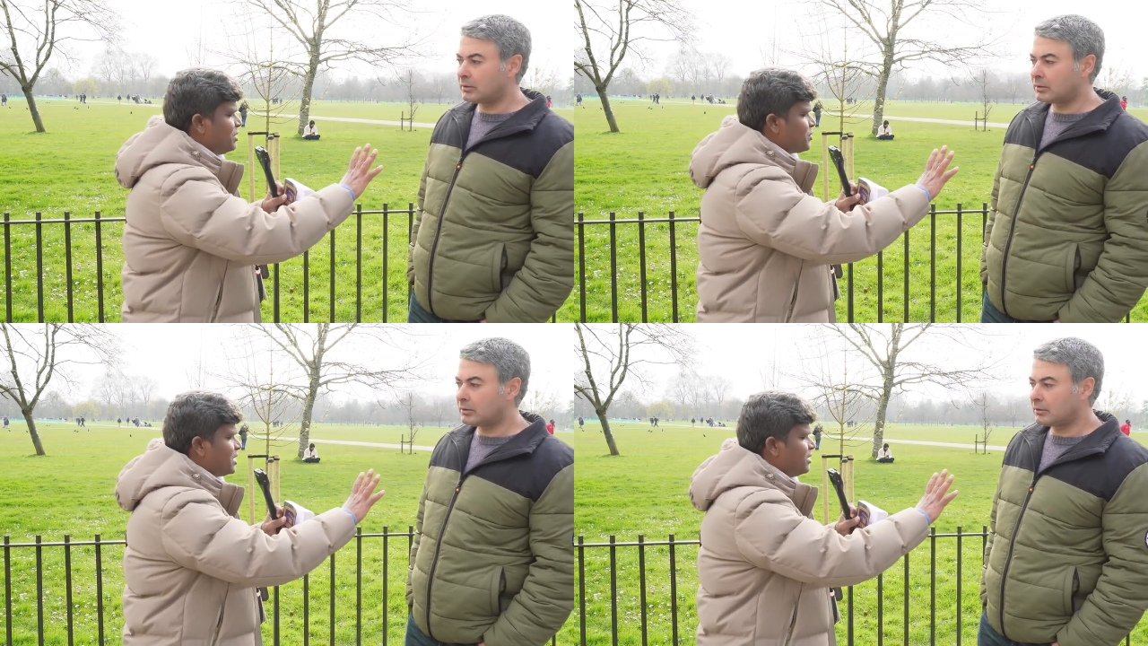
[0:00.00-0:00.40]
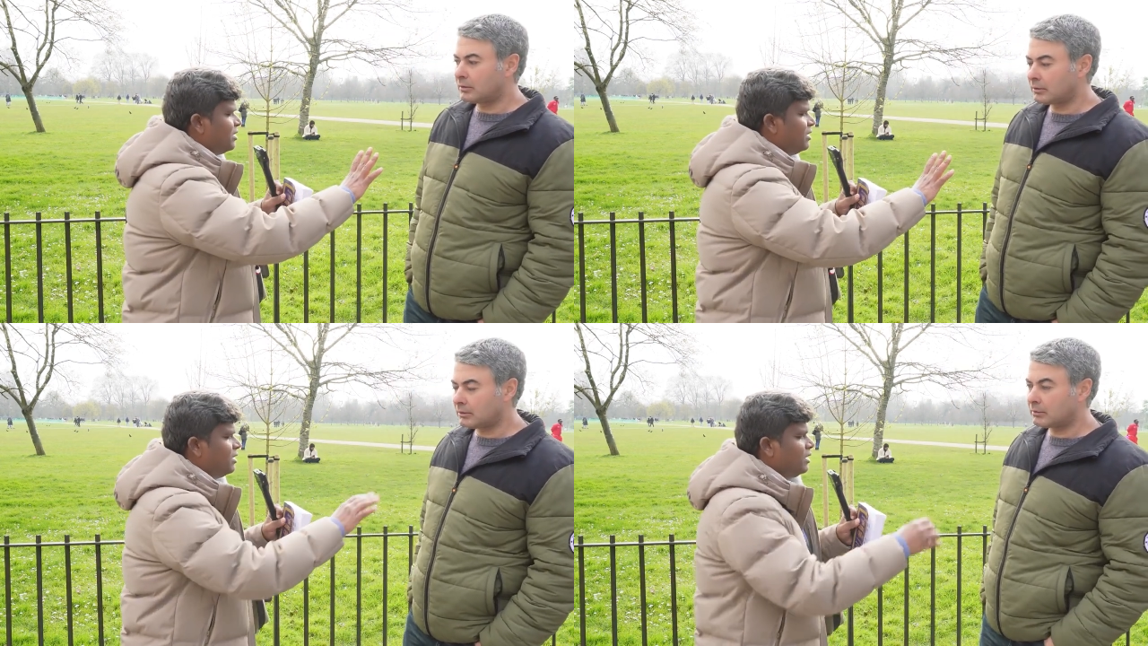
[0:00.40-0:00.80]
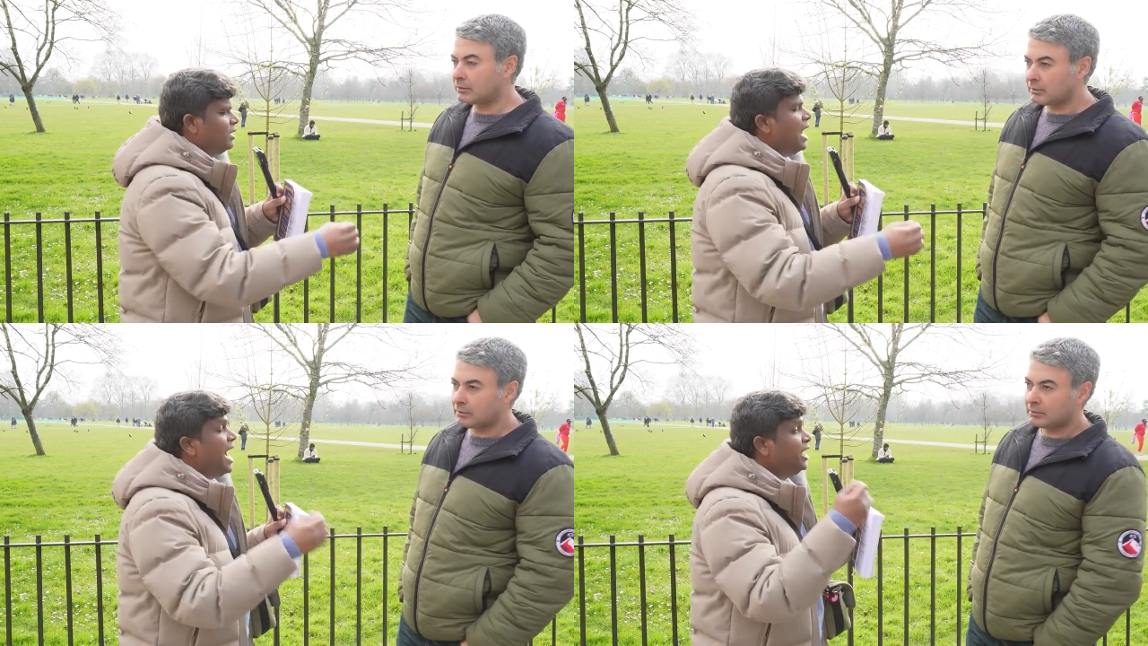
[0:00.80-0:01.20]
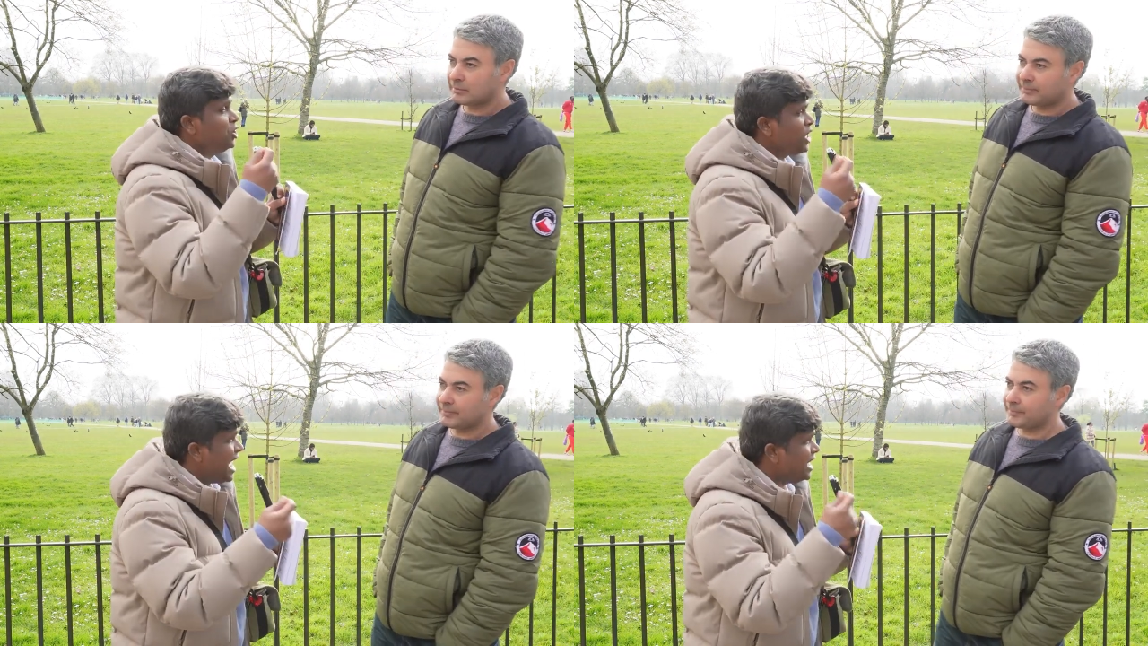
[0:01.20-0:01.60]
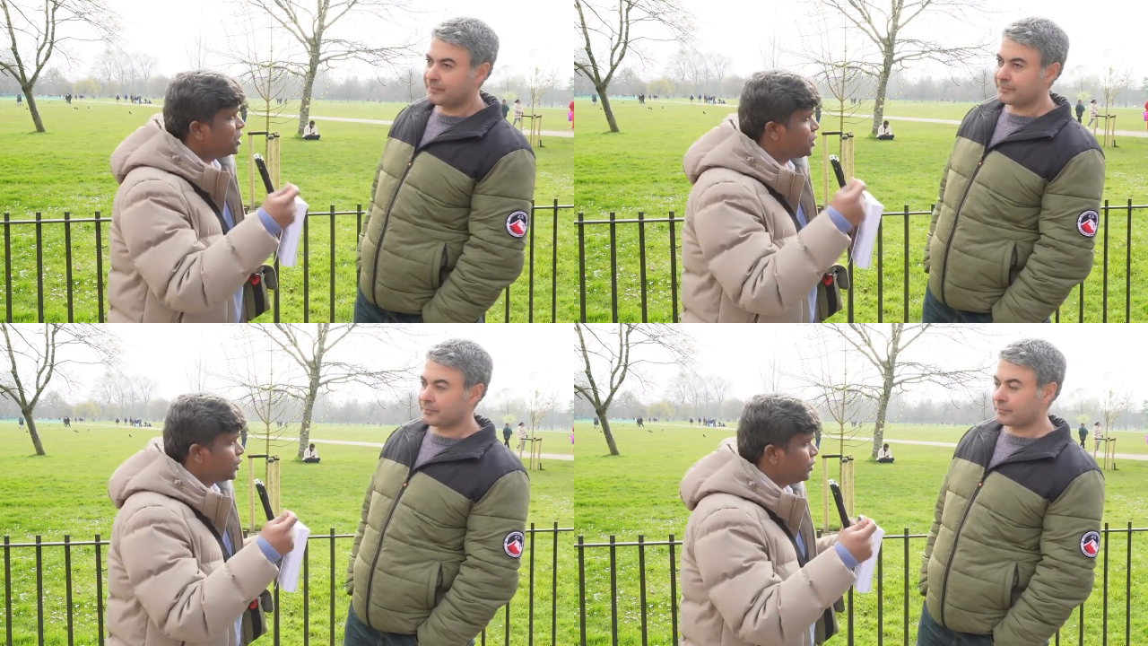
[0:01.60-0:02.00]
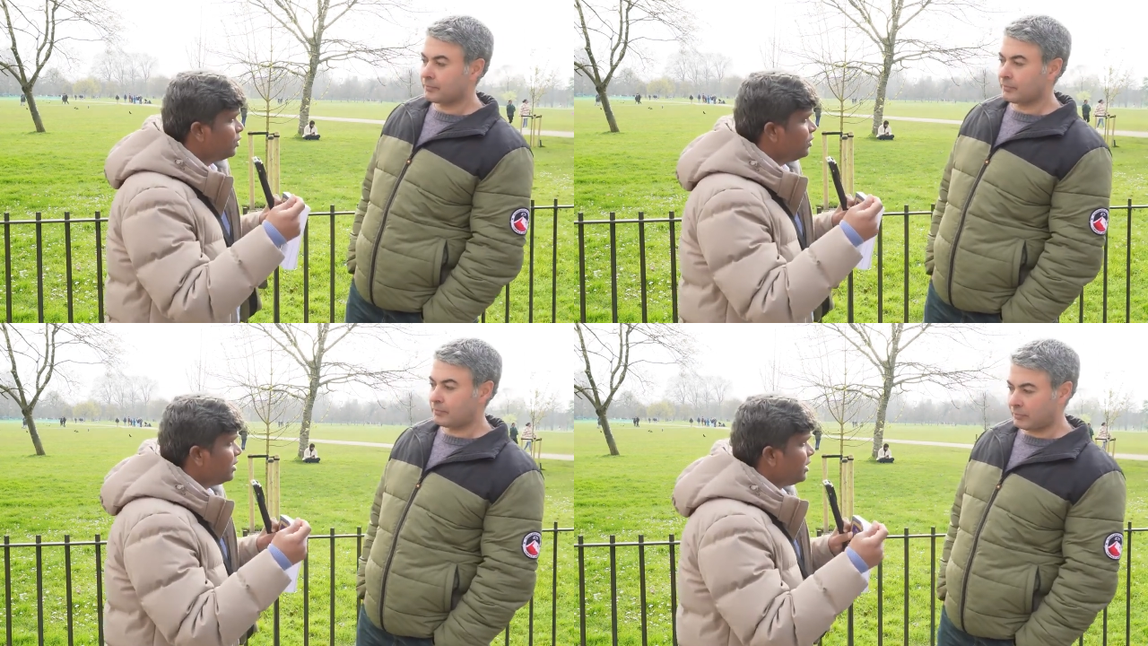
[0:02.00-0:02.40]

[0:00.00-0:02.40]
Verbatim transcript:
Speaker 1: please wait. I challenge you